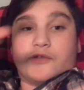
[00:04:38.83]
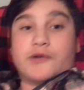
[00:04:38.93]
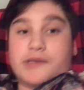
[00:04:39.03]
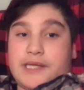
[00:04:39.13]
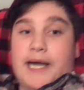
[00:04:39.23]

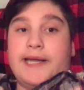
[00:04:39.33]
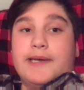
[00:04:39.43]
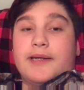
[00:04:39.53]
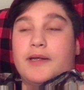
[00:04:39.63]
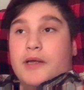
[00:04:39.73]
your
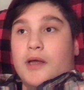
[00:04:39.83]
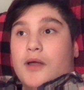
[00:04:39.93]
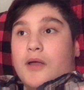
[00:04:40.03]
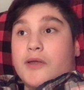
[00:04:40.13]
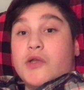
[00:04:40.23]
design,
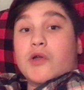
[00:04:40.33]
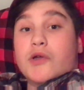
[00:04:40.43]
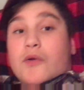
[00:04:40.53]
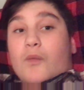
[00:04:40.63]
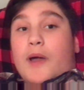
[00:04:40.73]

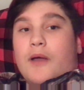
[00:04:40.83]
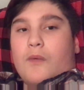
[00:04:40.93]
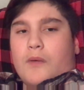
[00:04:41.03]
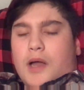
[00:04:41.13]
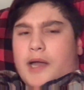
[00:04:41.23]
you're
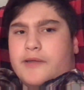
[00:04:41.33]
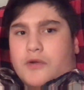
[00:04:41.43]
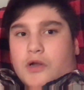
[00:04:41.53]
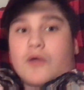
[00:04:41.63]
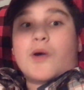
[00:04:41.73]

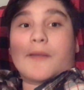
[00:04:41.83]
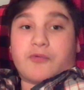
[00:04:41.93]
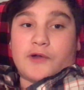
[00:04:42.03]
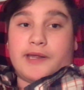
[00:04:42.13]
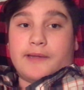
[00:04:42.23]
gonna want
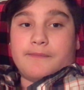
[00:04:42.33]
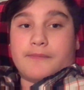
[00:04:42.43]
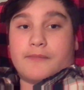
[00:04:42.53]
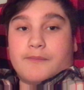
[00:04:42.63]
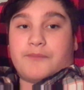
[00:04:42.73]
to print it.
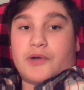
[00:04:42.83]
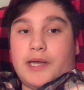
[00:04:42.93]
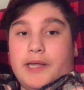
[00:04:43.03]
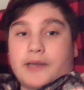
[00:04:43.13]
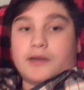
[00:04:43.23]

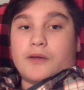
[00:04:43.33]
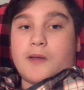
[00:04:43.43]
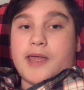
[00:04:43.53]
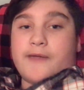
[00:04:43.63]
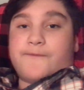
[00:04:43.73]
But
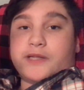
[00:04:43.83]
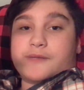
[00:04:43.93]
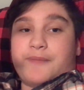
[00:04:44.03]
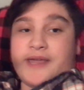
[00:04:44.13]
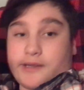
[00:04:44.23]
if
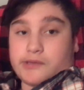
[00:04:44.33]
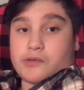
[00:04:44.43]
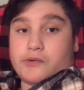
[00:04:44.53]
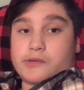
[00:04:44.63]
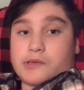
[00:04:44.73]
it's
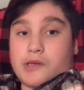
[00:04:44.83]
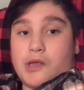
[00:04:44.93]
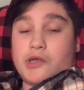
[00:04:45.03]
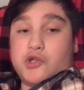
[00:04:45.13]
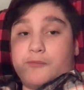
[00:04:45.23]
pixels,
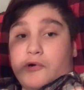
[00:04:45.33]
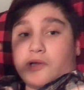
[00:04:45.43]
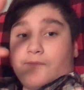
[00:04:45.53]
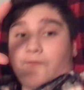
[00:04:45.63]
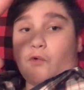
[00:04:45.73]
you
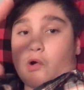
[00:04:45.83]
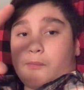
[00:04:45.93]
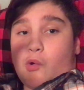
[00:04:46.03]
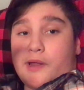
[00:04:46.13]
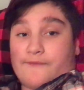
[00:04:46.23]
put in
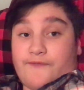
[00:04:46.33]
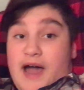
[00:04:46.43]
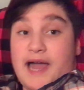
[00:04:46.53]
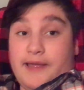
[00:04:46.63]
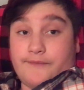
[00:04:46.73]

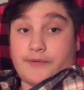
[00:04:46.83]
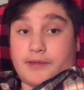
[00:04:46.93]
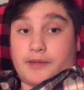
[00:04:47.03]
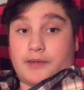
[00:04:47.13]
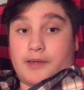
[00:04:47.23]
4.5
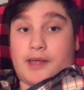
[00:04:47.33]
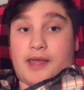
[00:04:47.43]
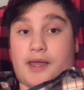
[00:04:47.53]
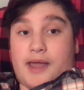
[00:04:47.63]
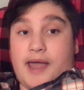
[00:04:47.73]

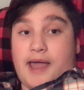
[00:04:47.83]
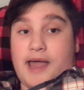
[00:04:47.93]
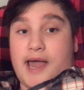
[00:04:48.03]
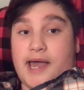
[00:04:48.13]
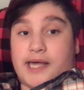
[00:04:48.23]

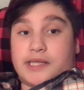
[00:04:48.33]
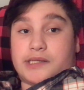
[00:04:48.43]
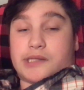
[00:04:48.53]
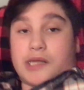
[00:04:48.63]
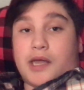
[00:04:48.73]

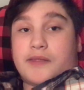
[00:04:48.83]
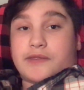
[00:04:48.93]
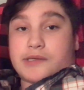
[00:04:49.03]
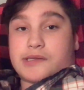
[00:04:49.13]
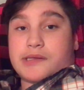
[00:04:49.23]
as
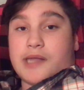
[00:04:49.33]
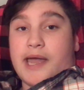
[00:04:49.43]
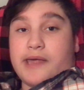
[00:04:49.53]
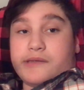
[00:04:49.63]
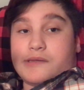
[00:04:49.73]

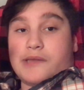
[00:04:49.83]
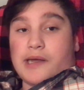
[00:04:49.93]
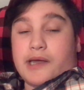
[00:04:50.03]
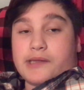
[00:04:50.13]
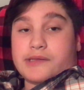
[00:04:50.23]

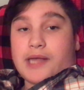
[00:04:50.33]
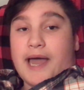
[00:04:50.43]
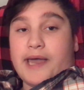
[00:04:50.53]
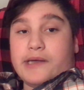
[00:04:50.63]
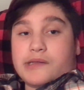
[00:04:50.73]
the
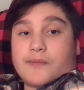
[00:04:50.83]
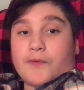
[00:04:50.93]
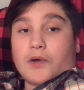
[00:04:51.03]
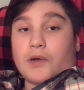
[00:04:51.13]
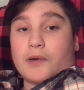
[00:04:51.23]
size
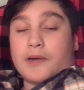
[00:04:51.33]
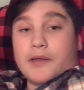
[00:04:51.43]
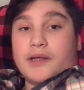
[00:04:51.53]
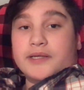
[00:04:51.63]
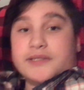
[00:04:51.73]
for
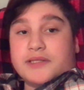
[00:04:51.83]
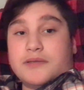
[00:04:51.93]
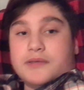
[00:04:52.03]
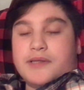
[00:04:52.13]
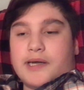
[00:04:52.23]

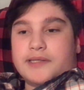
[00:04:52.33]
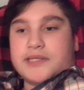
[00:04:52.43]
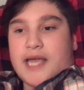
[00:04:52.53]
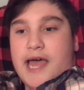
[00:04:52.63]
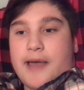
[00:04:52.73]
the
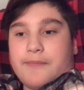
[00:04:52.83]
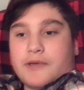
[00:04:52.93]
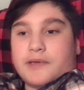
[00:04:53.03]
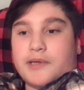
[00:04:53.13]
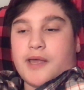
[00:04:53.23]
top
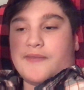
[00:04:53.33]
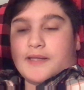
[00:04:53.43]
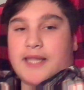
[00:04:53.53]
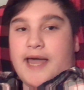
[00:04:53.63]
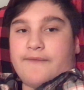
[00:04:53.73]
and
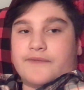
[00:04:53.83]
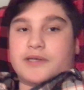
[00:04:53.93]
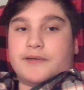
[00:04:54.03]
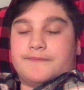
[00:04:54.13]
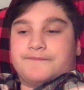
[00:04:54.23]
the left,